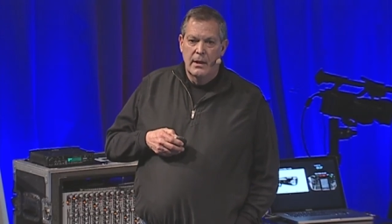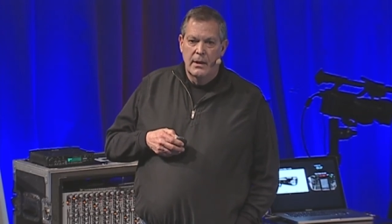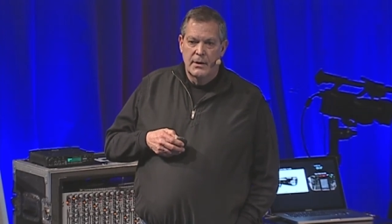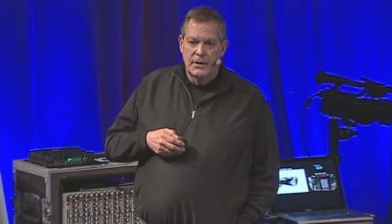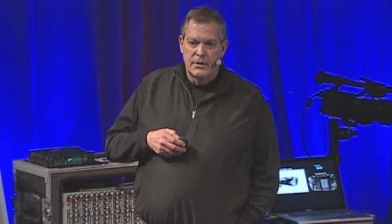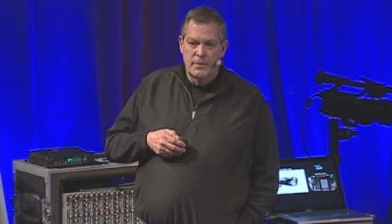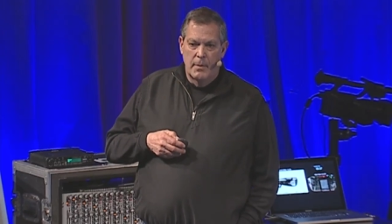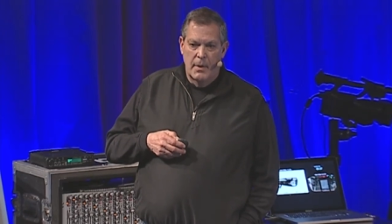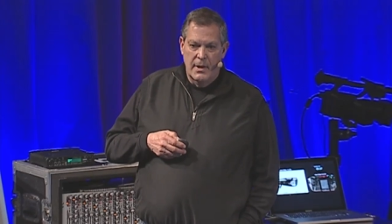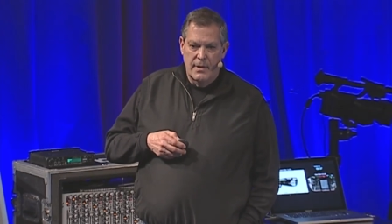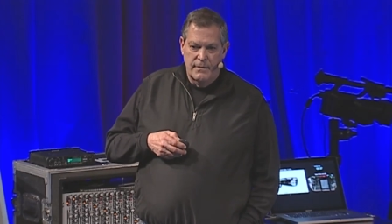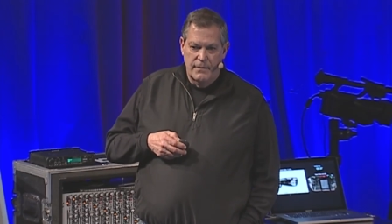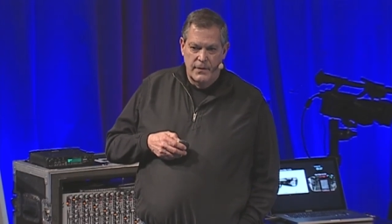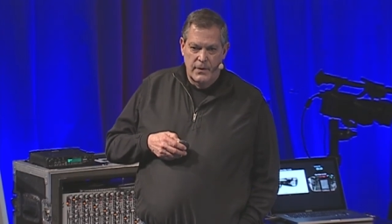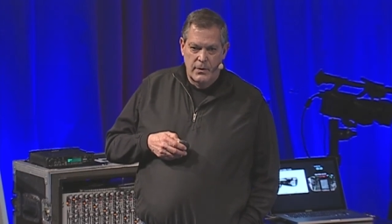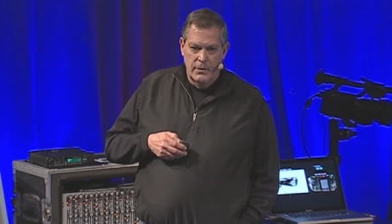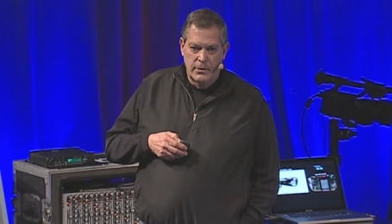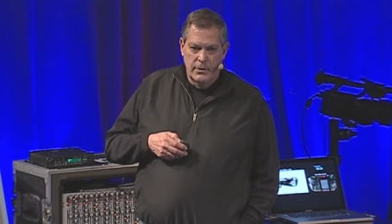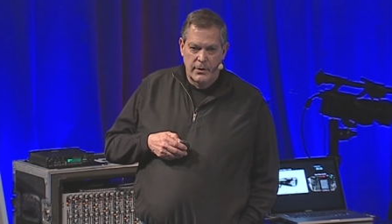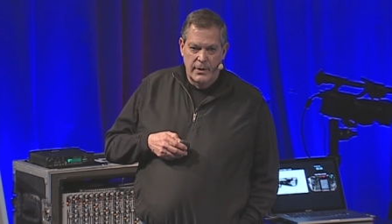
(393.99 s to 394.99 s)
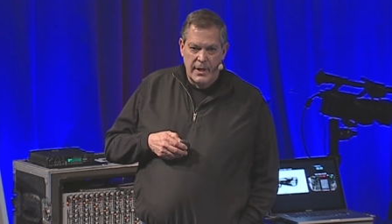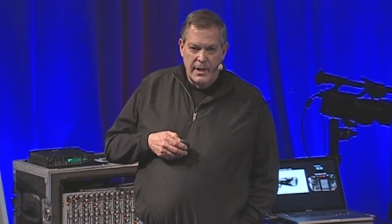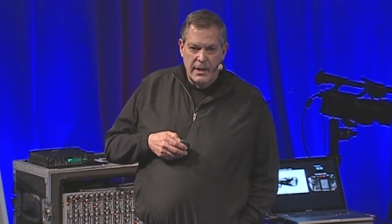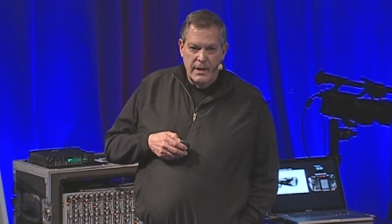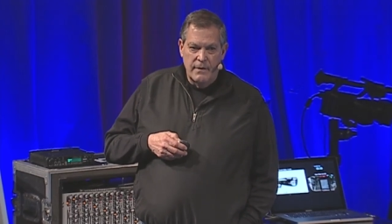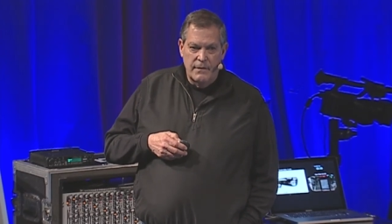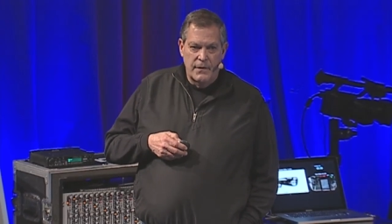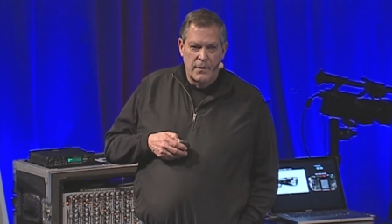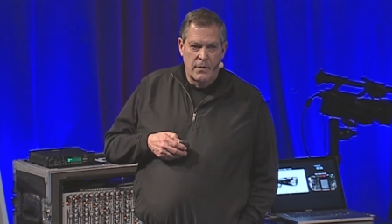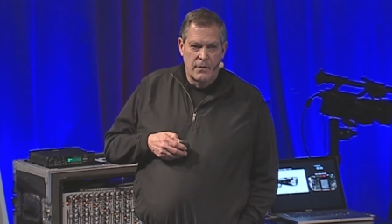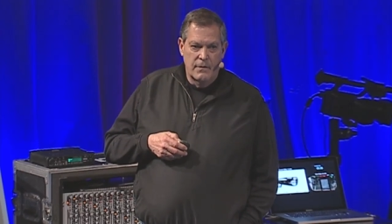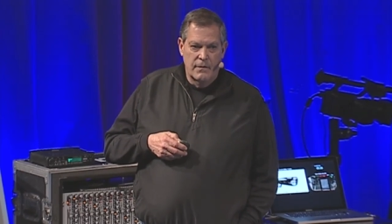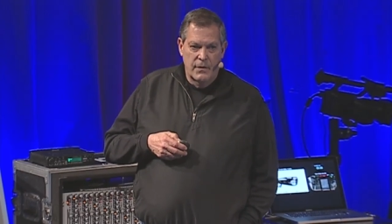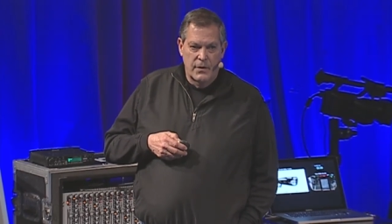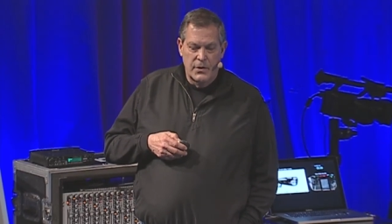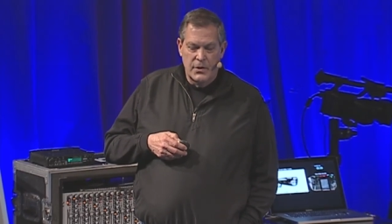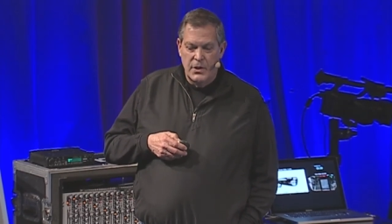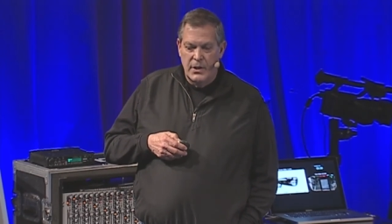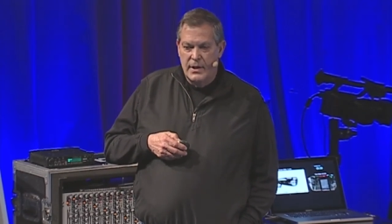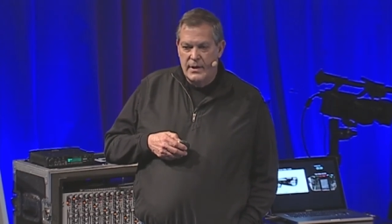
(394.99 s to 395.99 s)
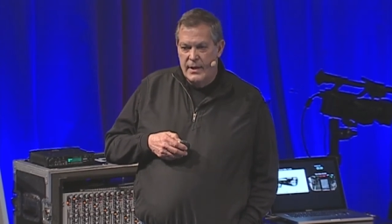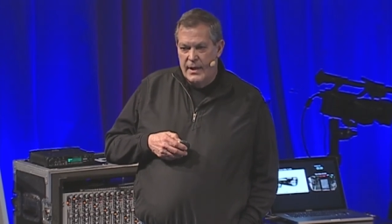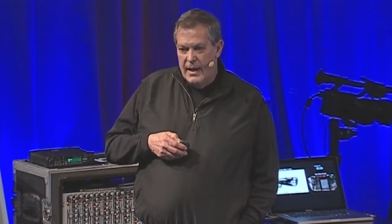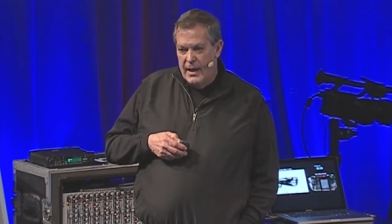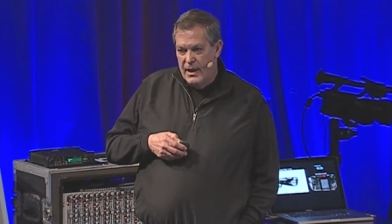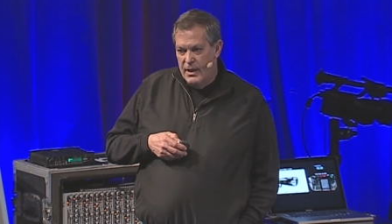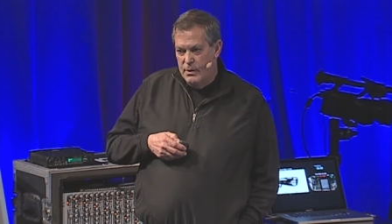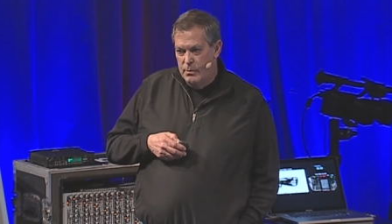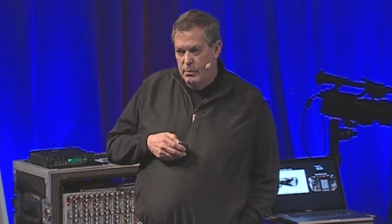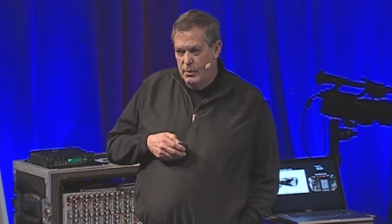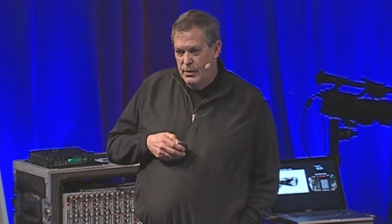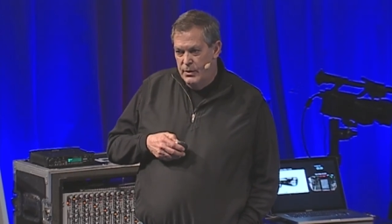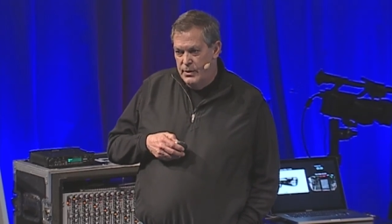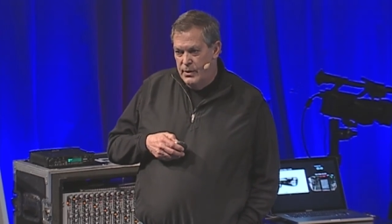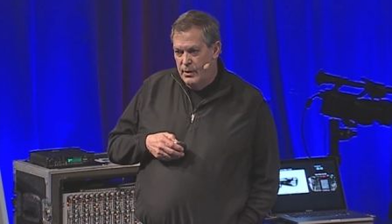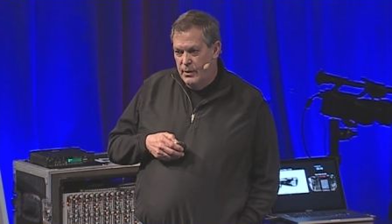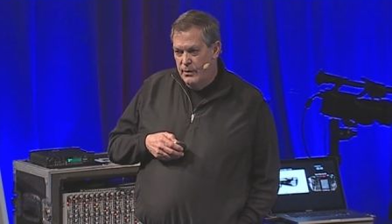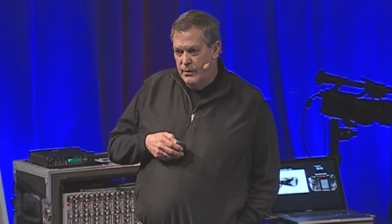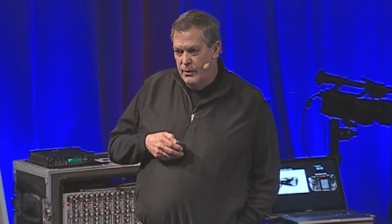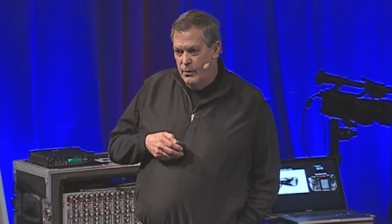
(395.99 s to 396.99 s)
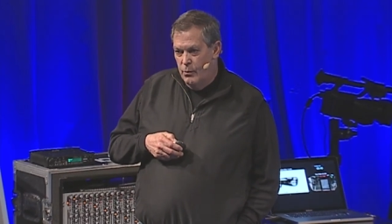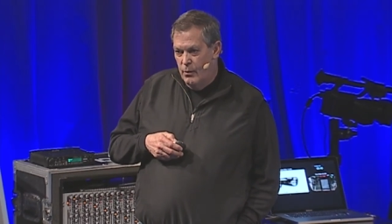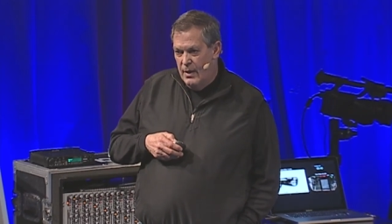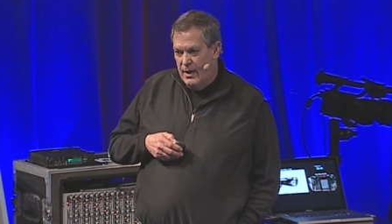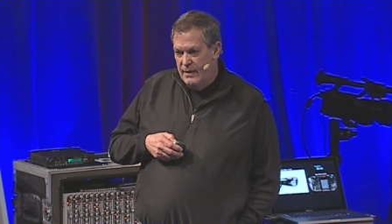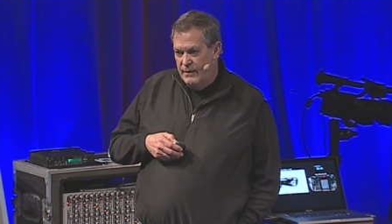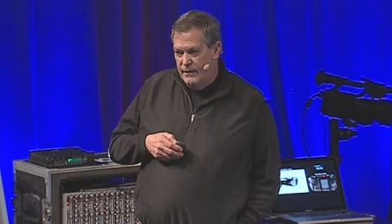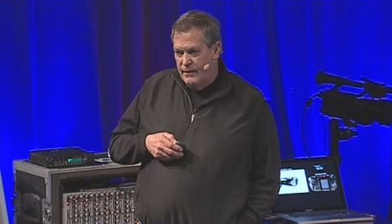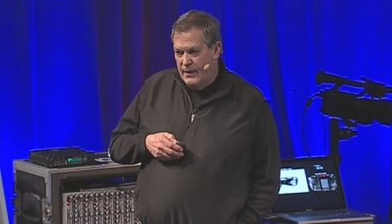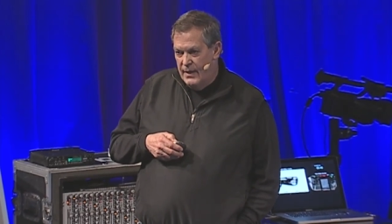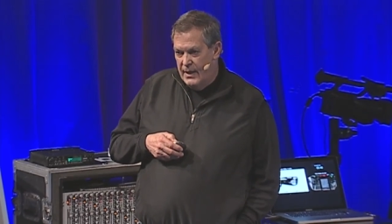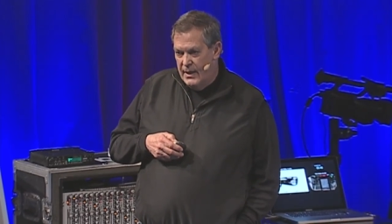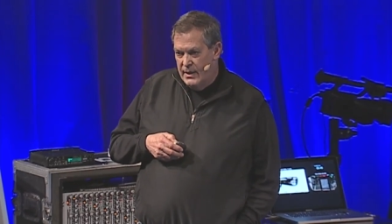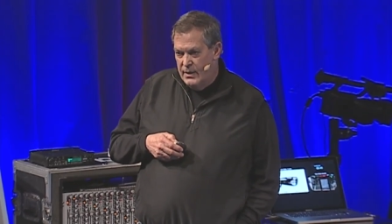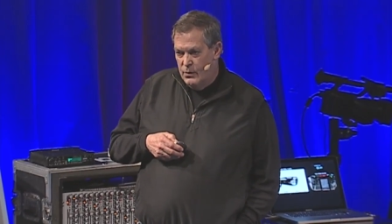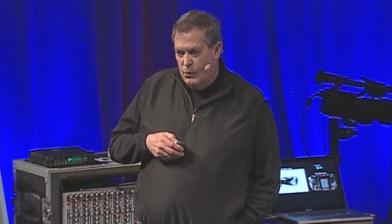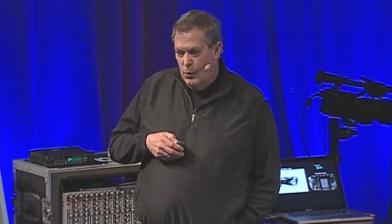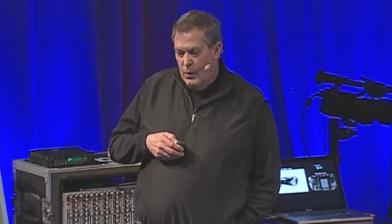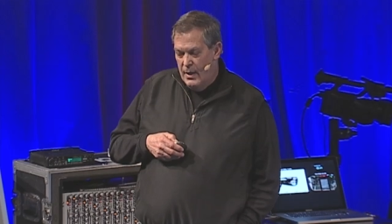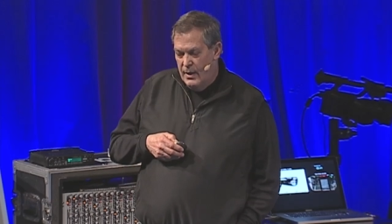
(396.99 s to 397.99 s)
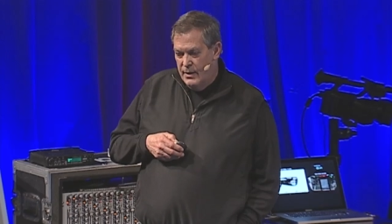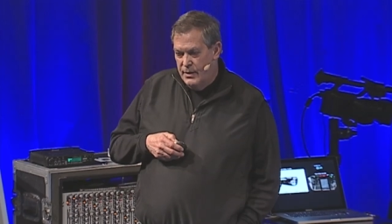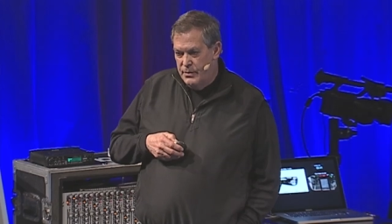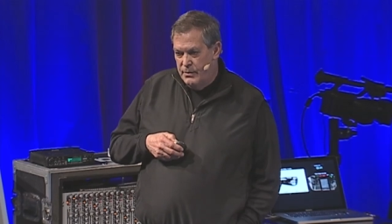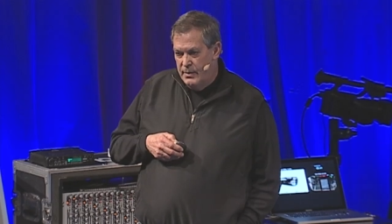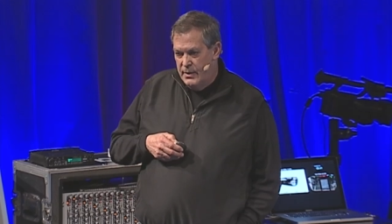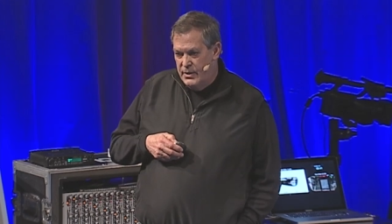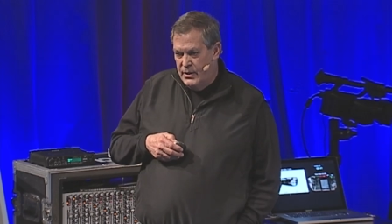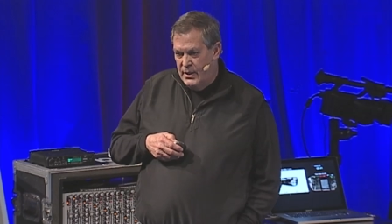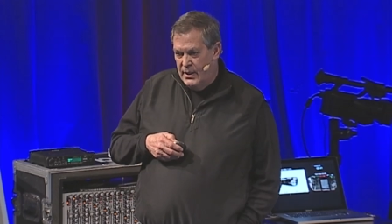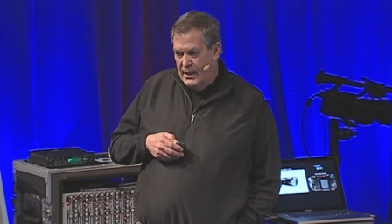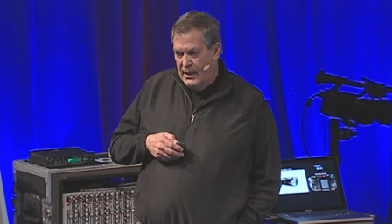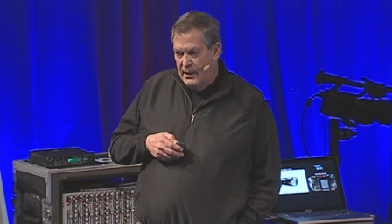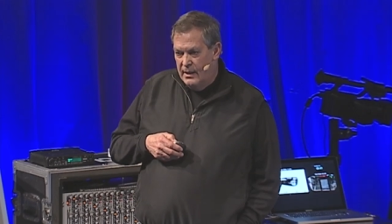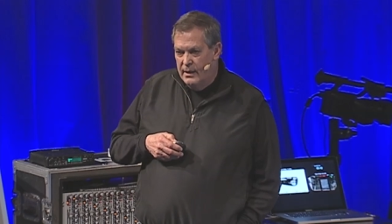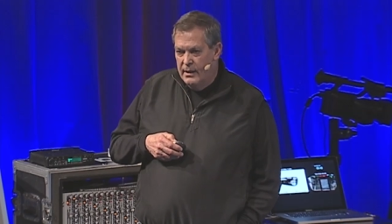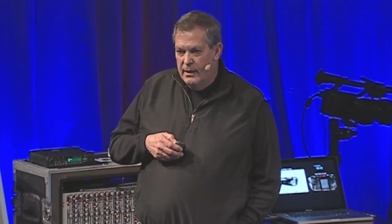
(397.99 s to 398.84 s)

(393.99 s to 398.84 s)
smartphone or any phone virtually that has Bluetooth and Wi-Fi as well as 3G.